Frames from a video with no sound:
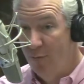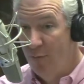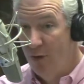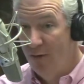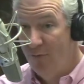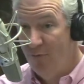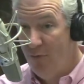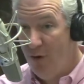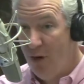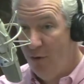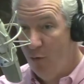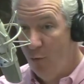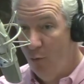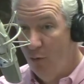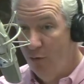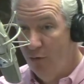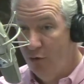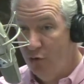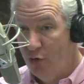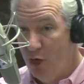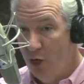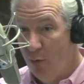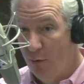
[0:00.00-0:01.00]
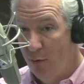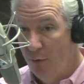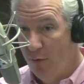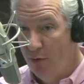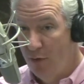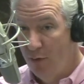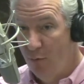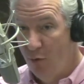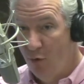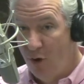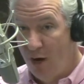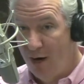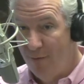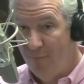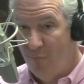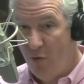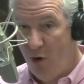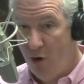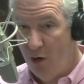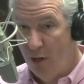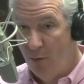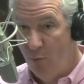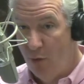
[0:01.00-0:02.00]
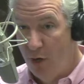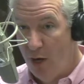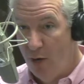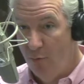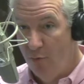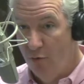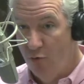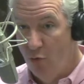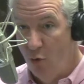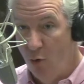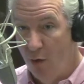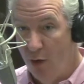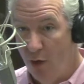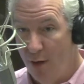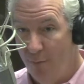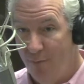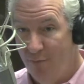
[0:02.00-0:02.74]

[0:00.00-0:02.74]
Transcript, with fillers: My father was chairman of the Democratic Party when I was growing up,